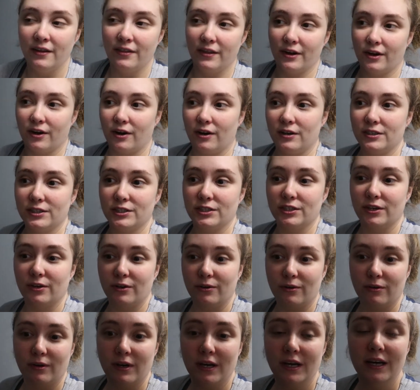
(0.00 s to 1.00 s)
They're
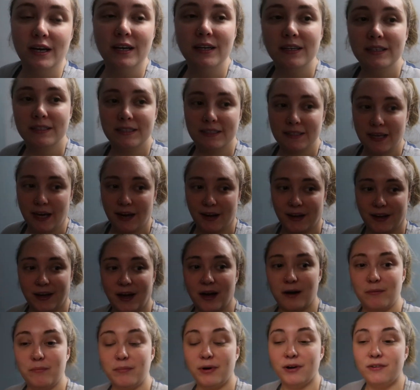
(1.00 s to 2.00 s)
also setting
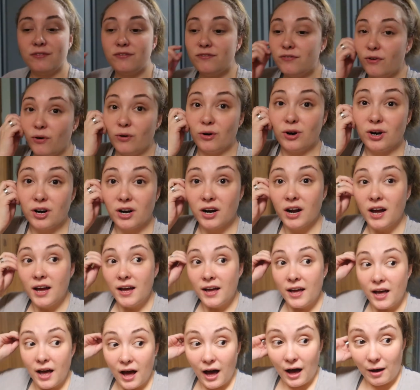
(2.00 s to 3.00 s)
up for
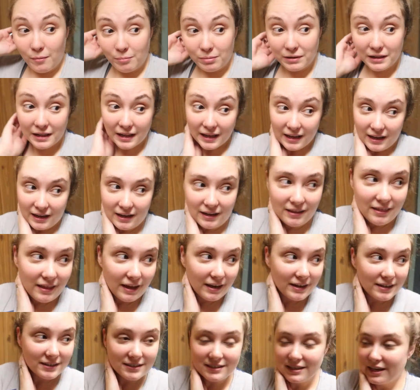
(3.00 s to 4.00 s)
a play
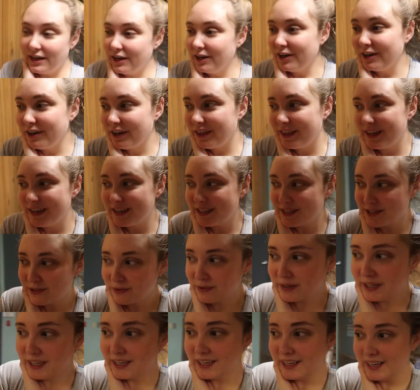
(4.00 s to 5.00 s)
that is here this
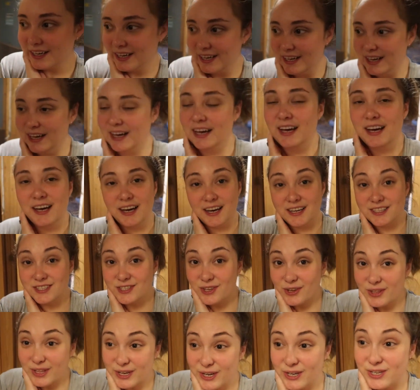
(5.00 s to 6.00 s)
week, and
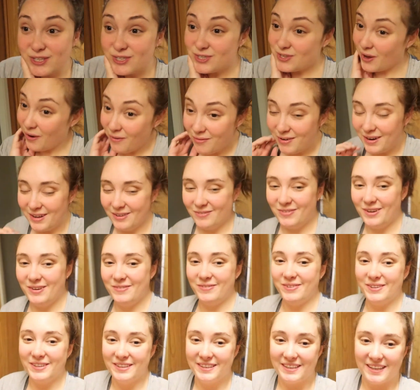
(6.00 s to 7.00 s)
so there's so many
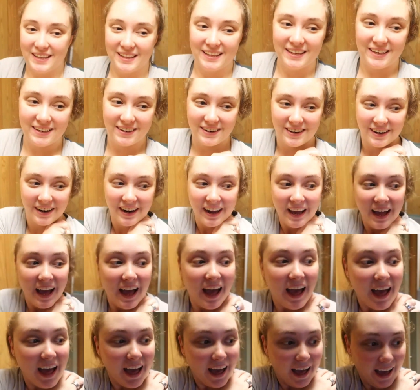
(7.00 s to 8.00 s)
people in the theater
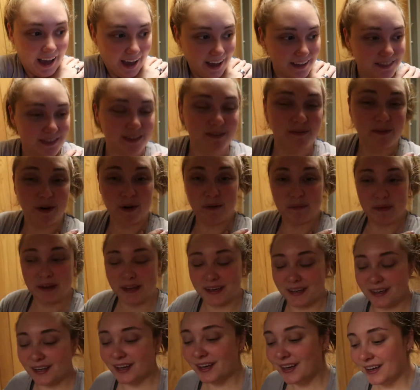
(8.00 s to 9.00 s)
at the
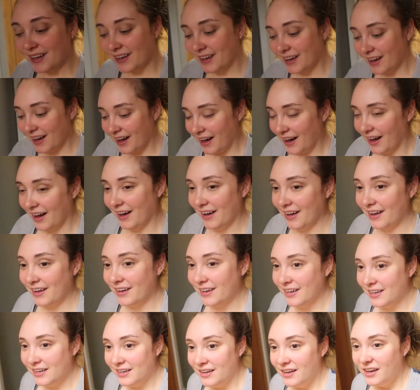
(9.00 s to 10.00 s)
moment, uh,
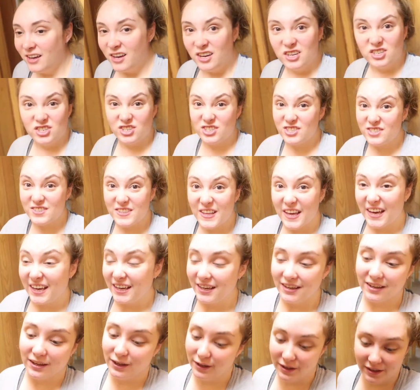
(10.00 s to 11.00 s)
just
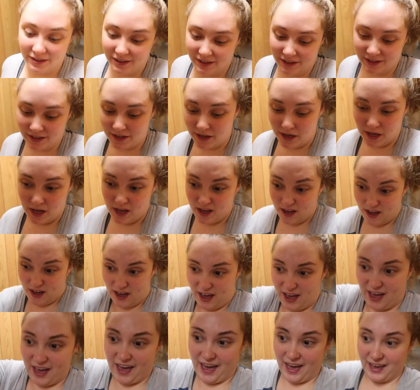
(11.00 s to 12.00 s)
like
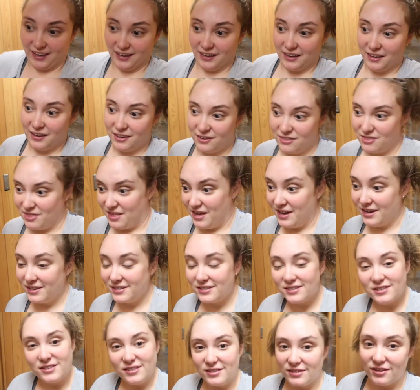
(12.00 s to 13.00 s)
hanging
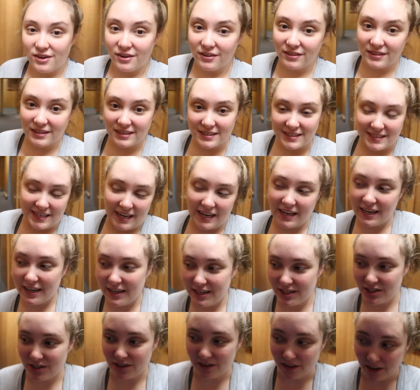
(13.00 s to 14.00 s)
things on the
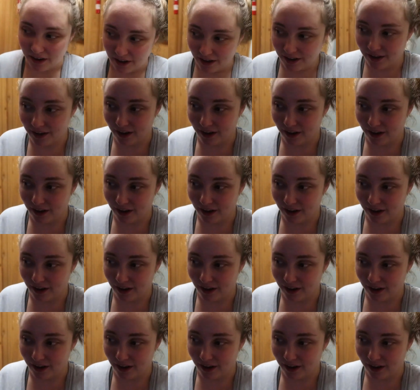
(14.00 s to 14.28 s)
stage and